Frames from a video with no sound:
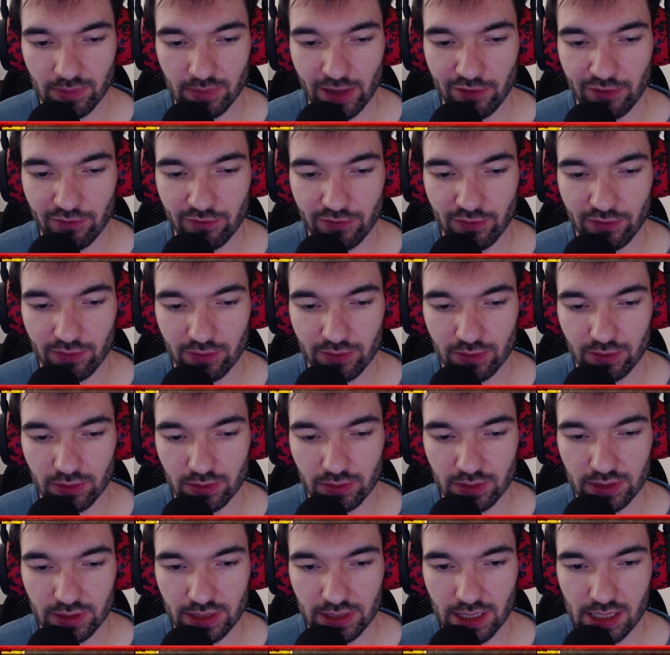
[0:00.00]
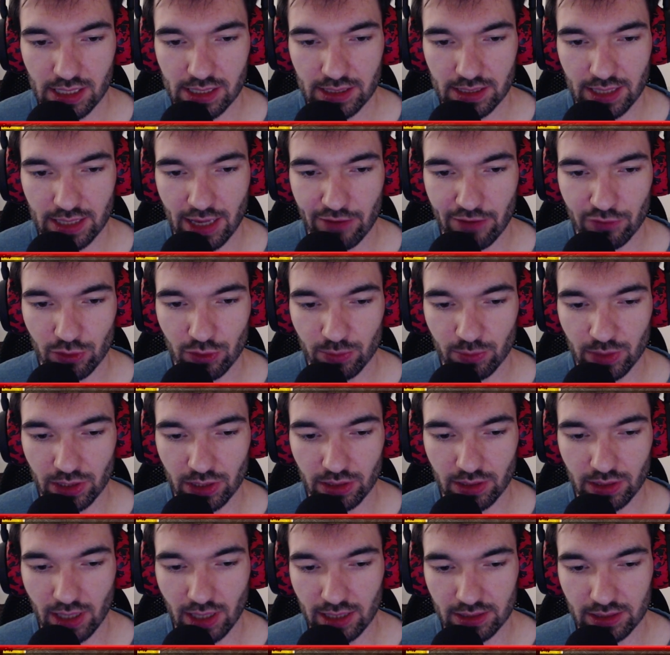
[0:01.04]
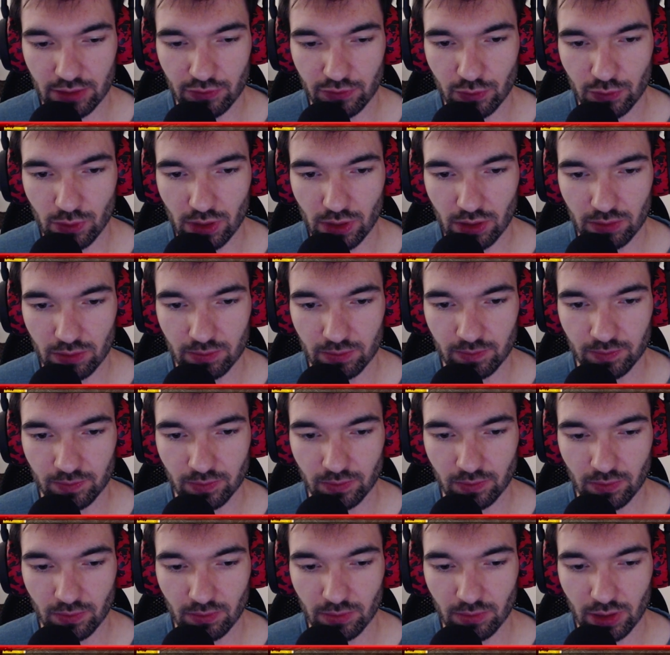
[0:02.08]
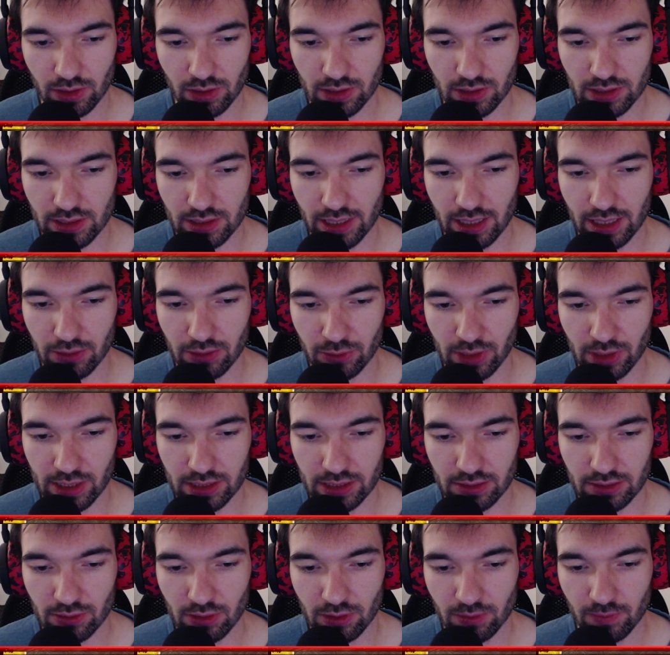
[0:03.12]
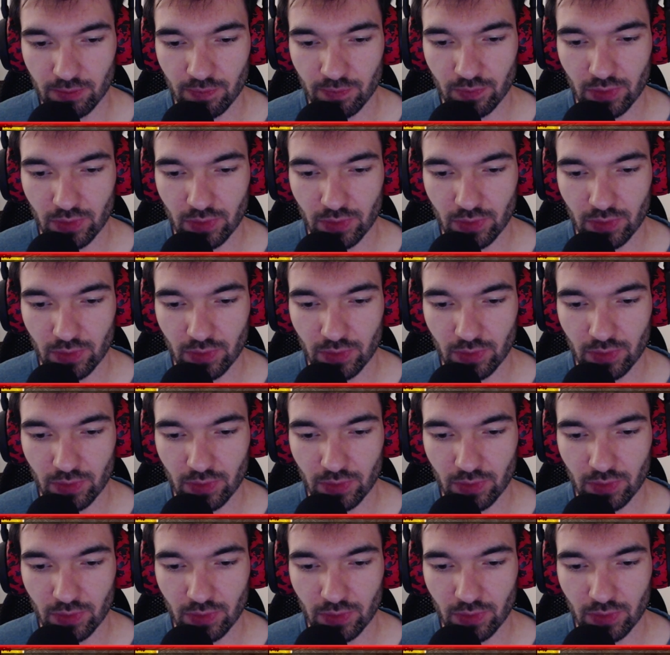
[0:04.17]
F skills have to be cast off cooldown, because they are really strong.